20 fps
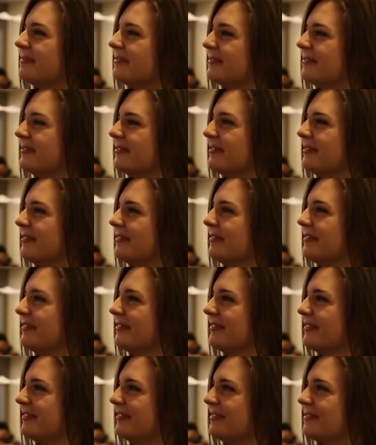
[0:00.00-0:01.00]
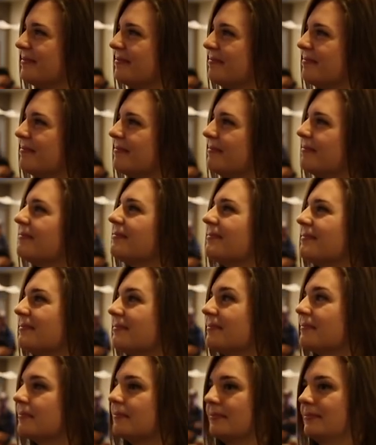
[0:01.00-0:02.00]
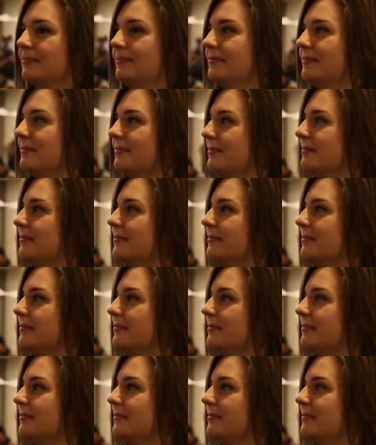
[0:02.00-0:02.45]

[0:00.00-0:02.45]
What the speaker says: (silent)